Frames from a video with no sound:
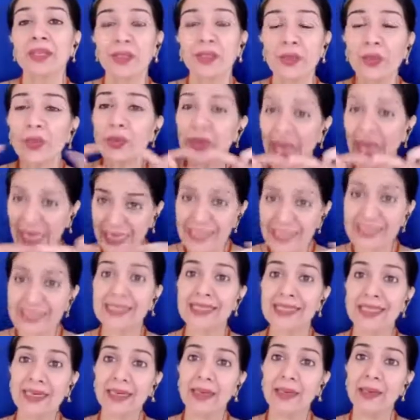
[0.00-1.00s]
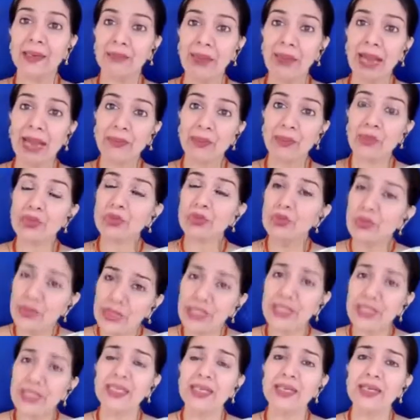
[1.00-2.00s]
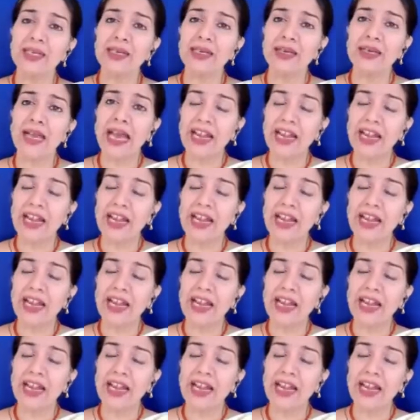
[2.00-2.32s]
right bamboo tree